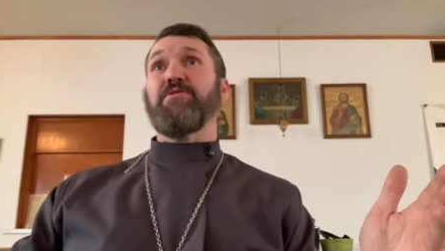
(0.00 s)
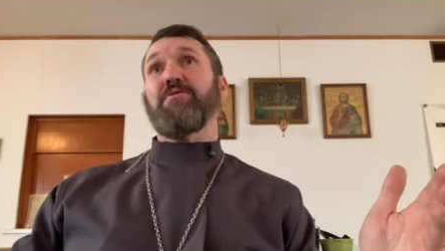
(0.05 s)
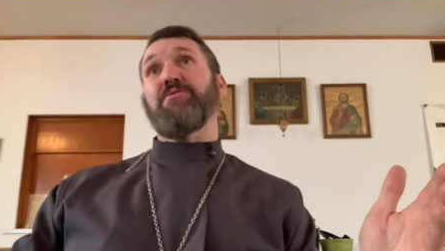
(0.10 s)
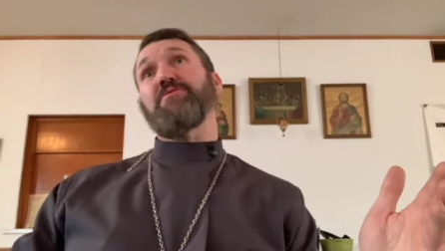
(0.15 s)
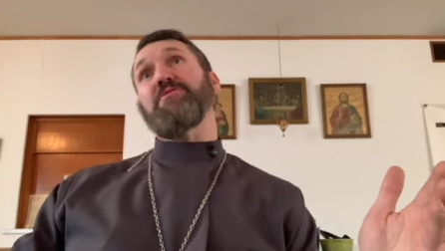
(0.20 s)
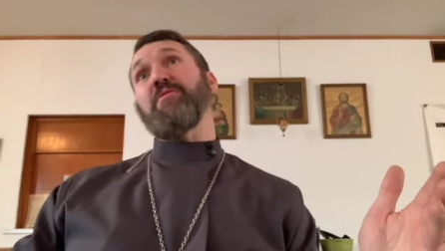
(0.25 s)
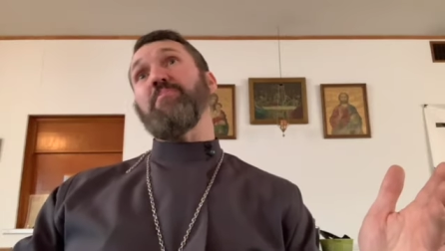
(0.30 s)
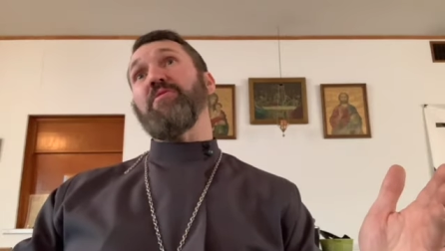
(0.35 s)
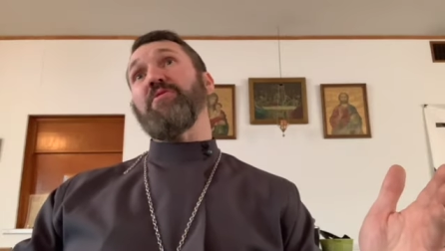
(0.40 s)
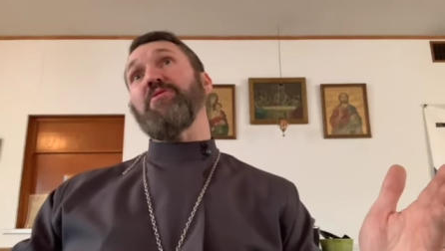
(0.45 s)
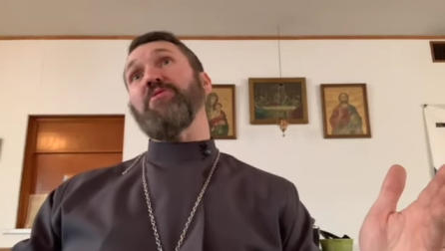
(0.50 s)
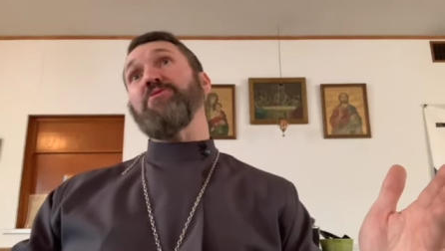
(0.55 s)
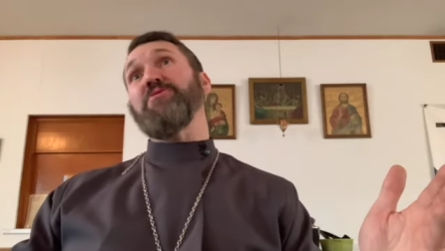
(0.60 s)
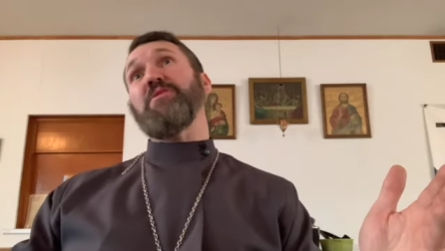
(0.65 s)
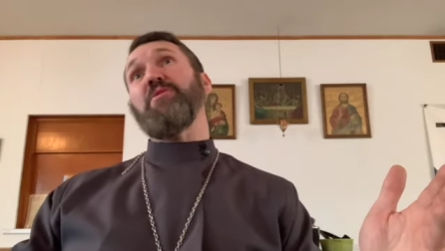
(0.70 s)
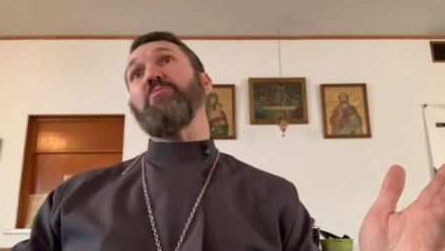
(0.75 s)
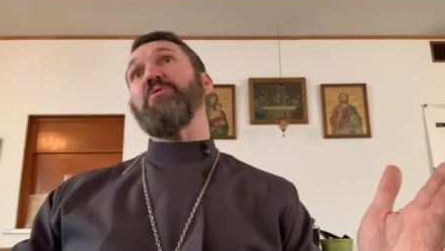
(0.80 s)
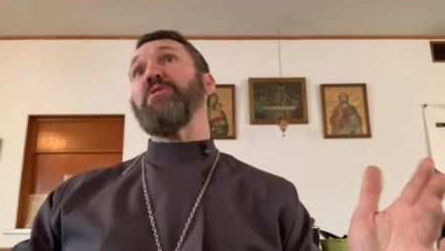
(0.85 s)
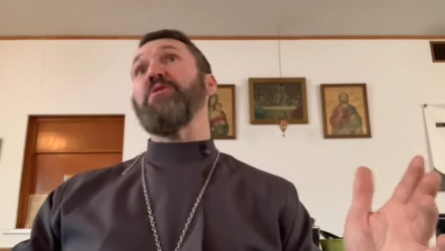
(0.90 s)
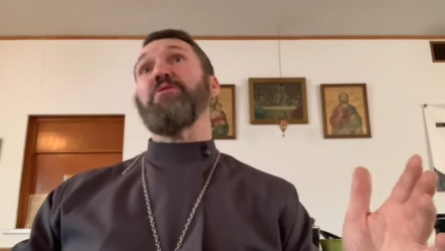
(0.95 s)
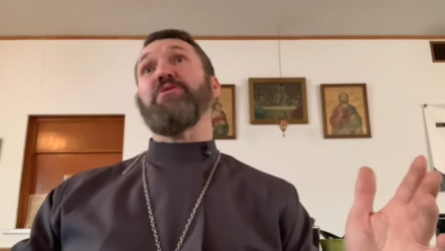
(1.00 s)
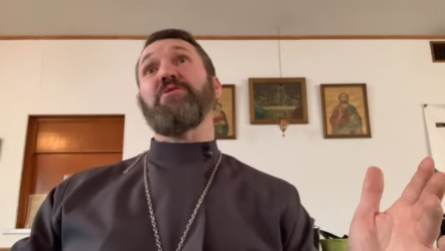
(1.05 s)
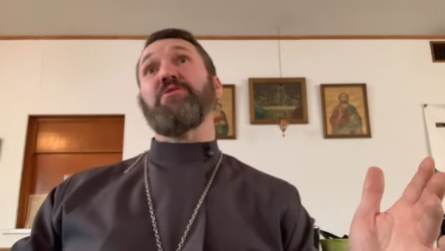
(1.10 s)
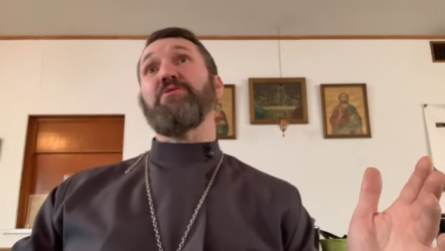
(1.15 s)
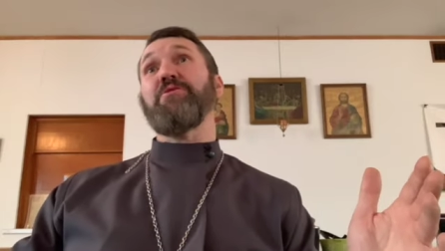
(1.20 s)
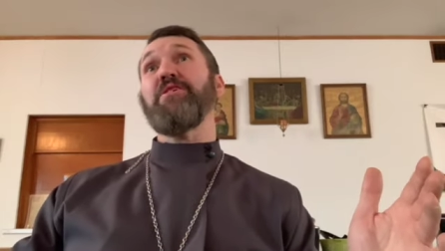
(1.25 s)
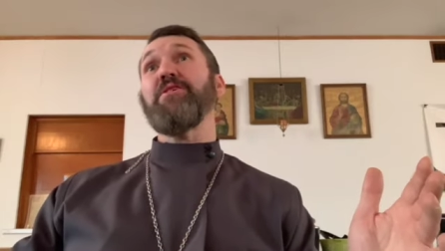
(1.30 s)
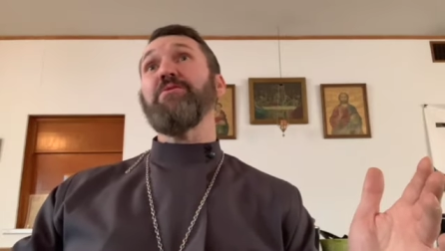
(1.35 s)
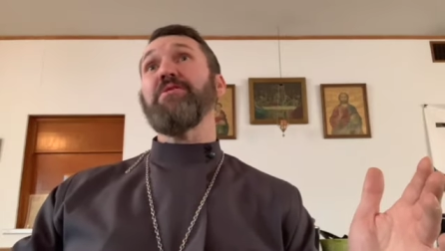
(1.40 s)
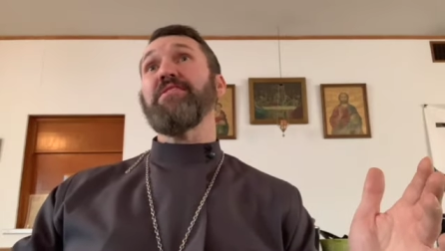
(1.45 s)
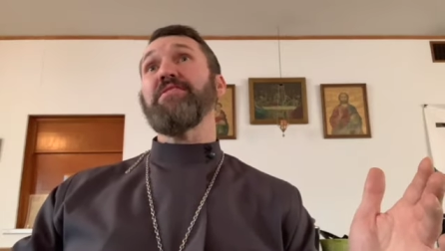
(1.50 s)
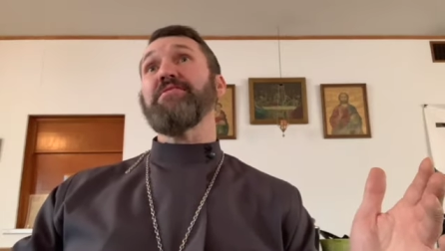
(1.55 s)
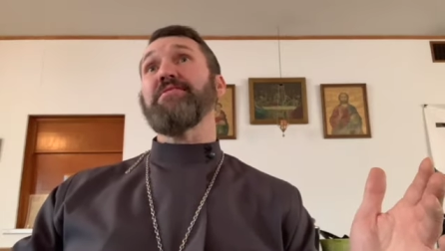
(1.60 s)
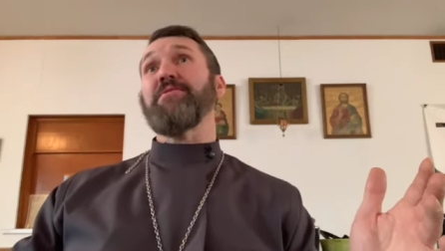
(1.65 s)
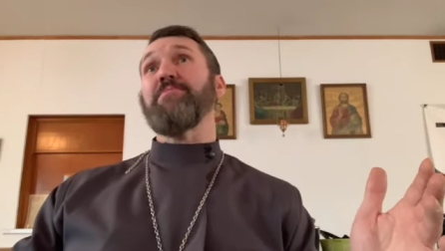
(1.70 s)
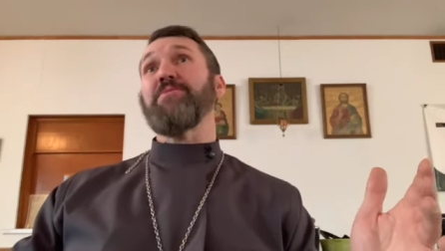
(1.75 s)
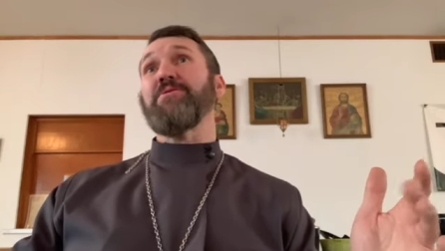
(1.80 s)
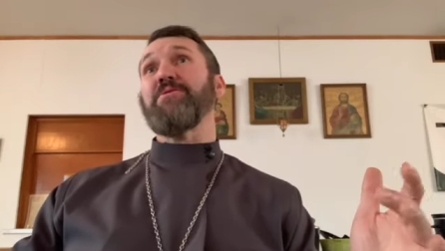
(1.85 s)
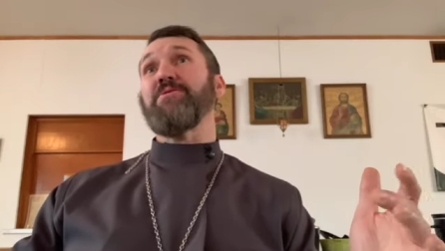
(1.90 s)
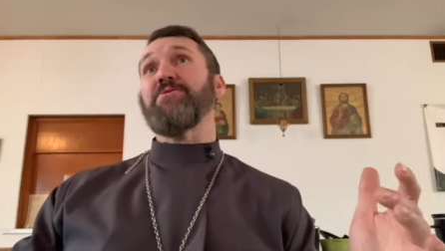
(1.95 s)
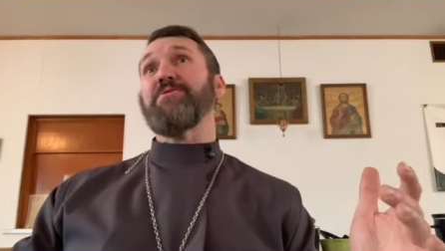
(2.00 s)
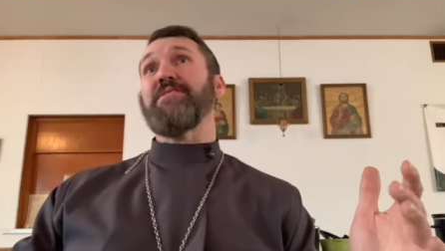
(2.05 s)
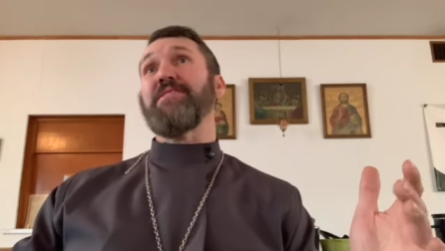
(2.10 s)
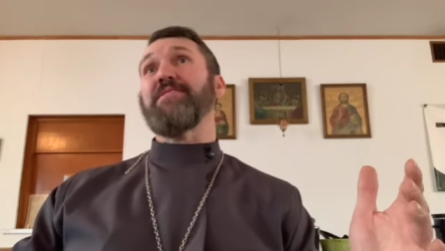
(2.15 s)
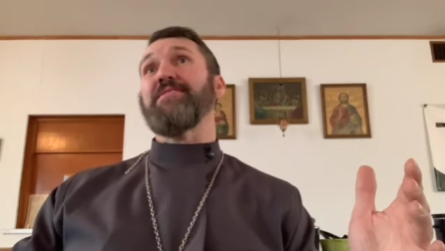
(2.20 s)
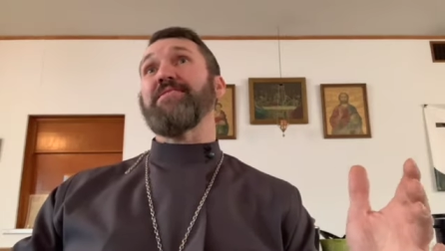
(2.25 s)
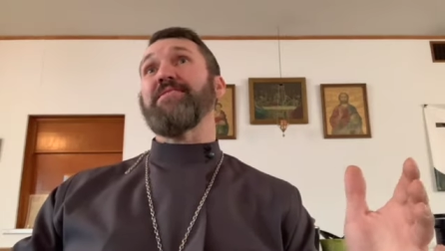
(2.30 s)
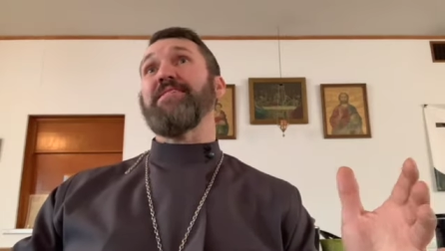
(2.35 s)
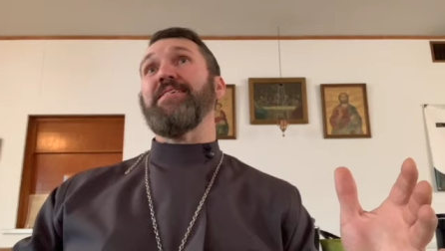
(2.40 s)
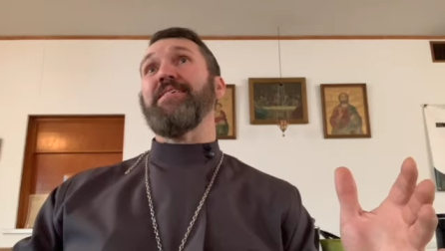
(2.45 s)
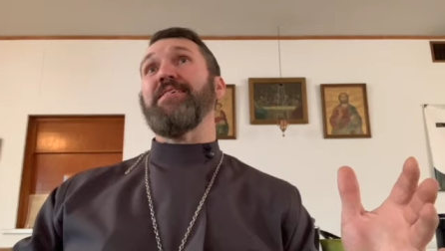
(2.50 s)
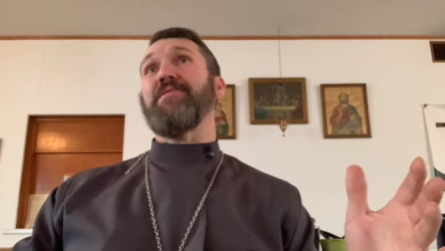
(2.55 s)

some of those that we don't agree with, some of those that uh,